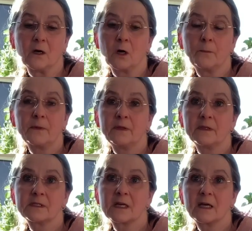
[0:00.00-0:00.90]
up in
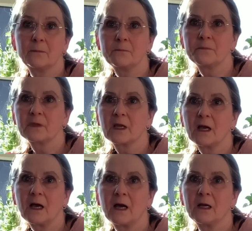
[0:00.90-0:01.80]
the time,
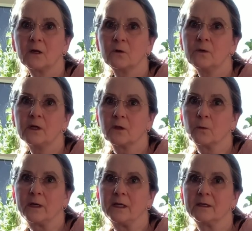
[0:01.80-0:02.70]
I go the other
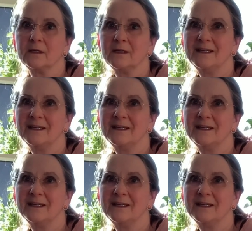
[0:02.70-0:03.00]
way.